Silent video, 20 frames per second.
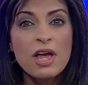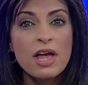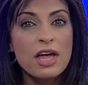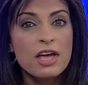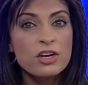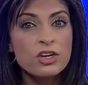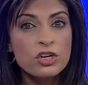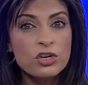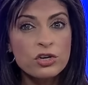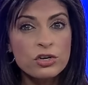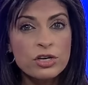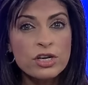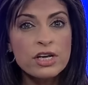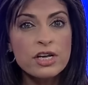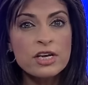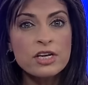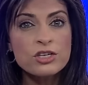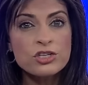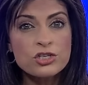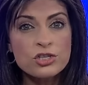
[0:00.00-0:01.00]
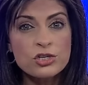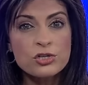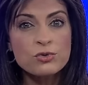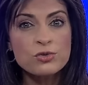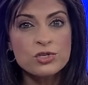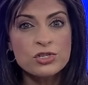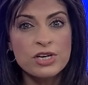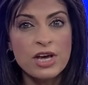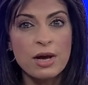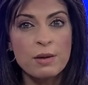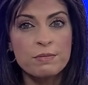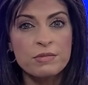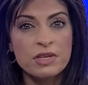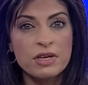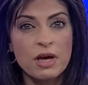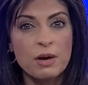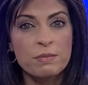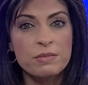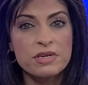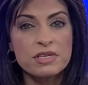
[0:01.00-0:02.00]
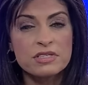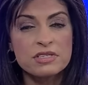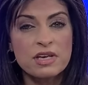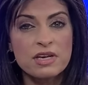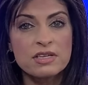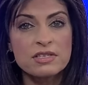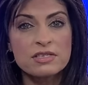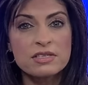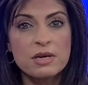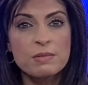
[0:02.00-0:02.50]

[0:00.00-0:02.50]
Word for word: and cookie two-step. The company said